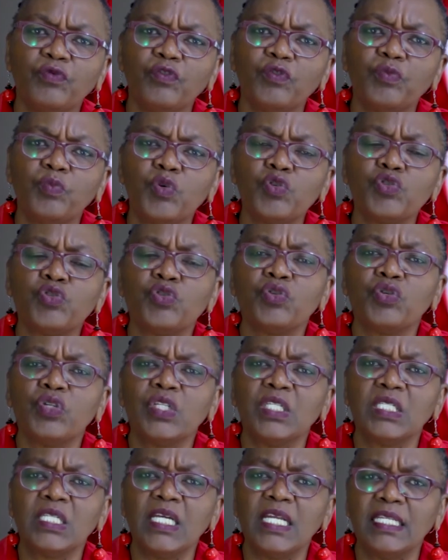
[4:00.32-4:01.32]
emotional
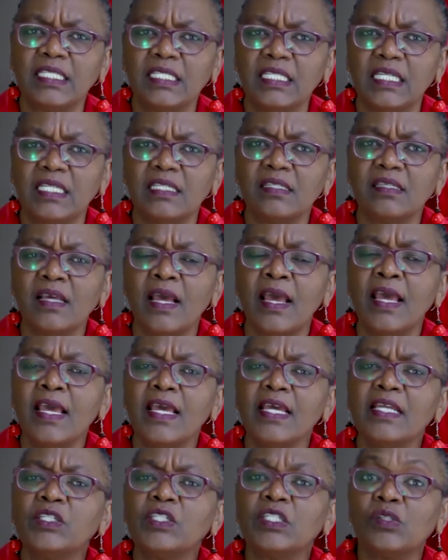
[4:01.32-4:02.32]
intelligence,
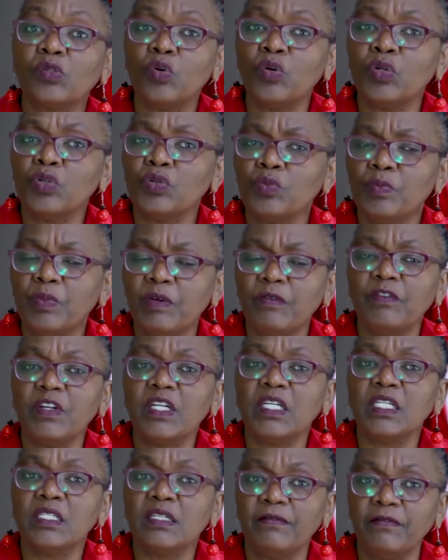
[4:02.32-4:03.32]
it is going to be
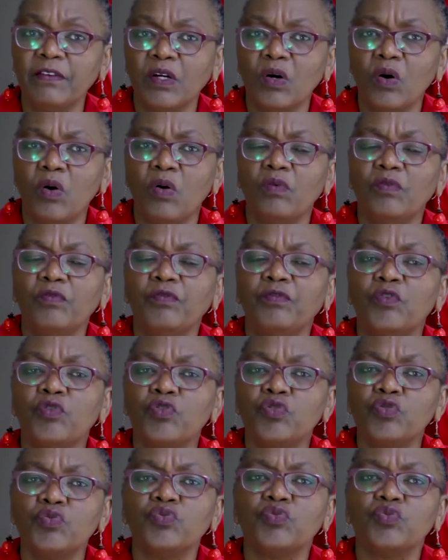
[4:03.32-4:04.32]
very difficult for
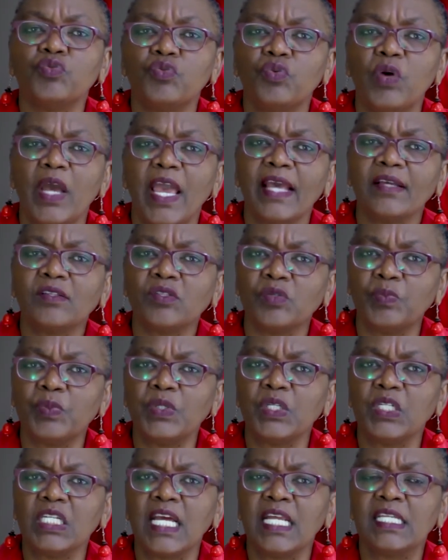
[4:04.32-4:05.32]
you to
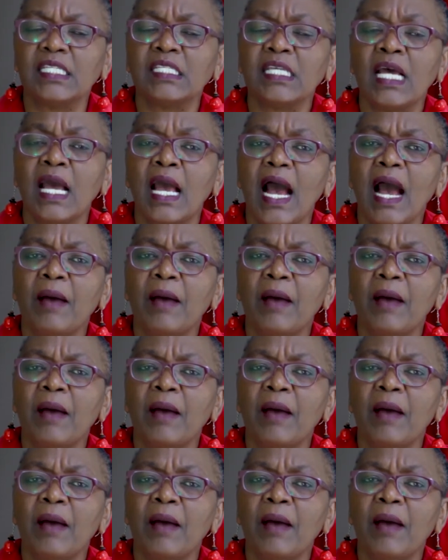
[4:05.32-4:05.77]
experience